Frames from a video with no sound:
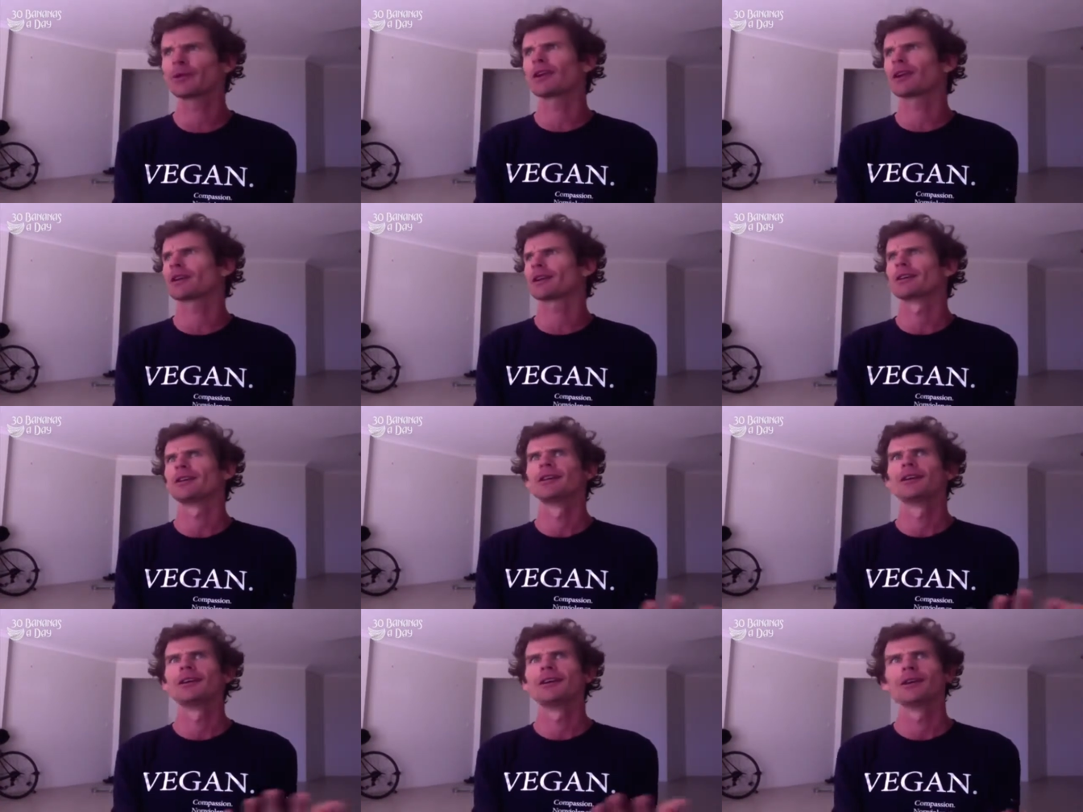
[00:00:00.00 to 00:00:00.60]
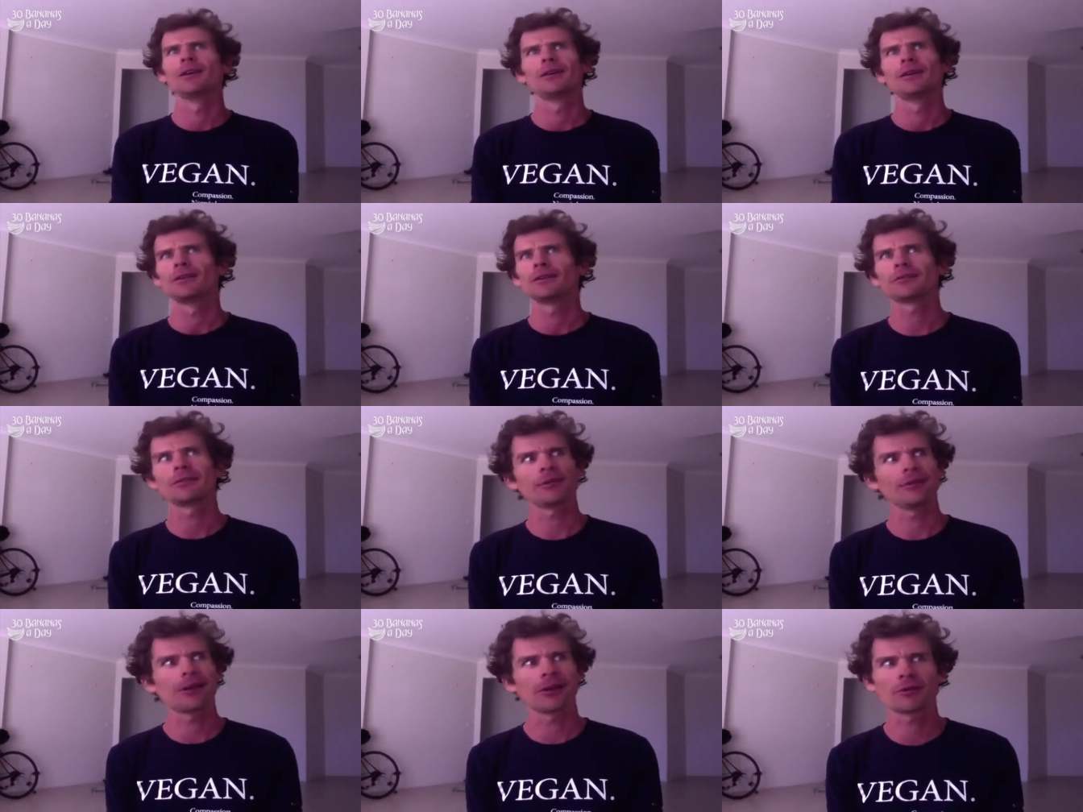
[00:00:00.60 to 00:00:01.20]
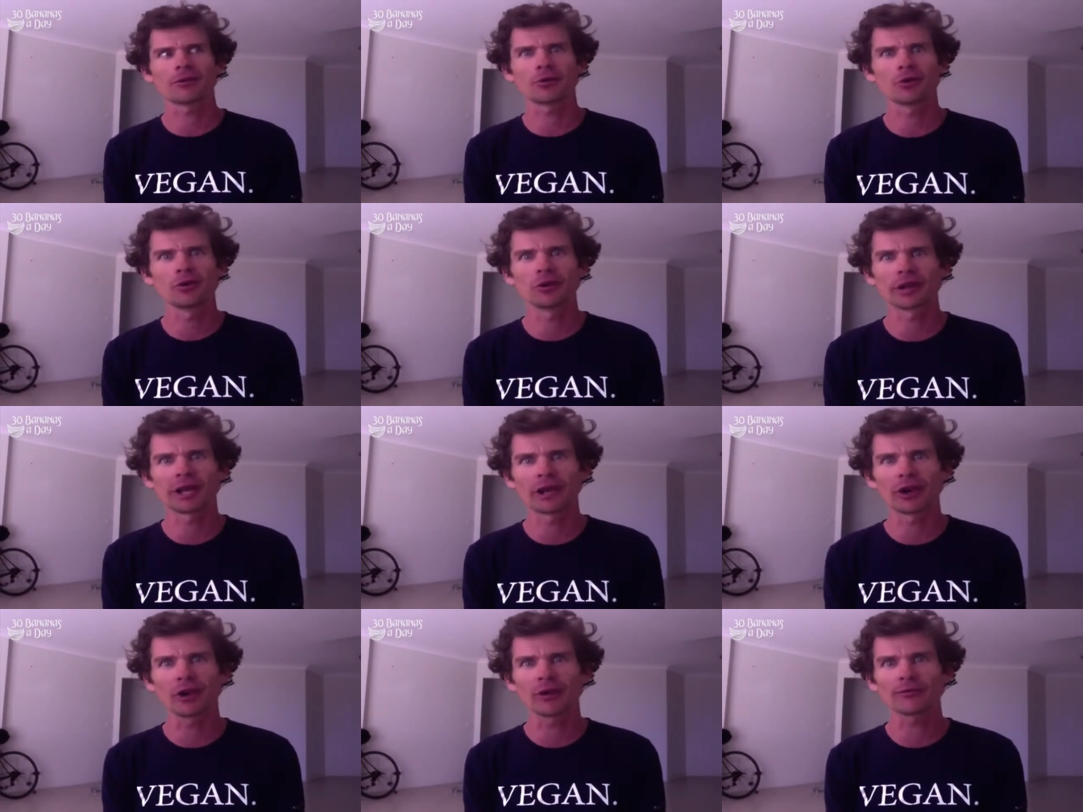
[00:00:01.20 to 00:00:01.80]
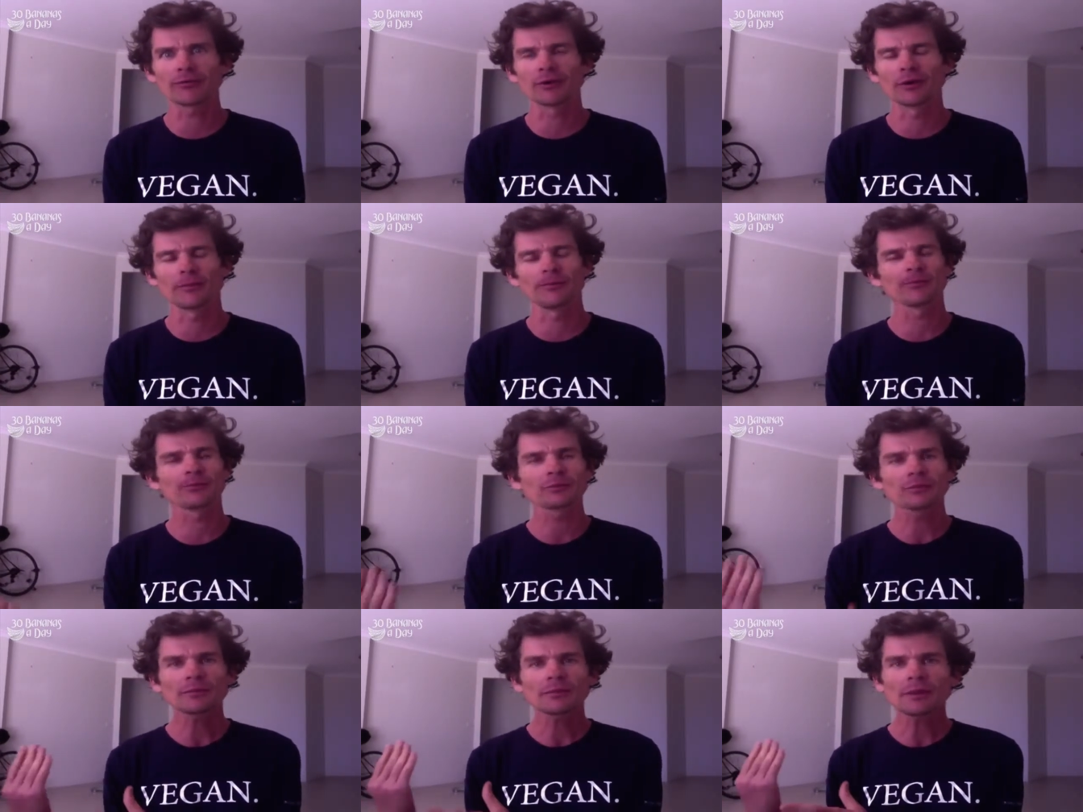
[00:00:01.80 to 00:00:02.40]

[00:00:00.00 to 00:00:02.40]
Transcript: Like, oh, I couldn't get over it.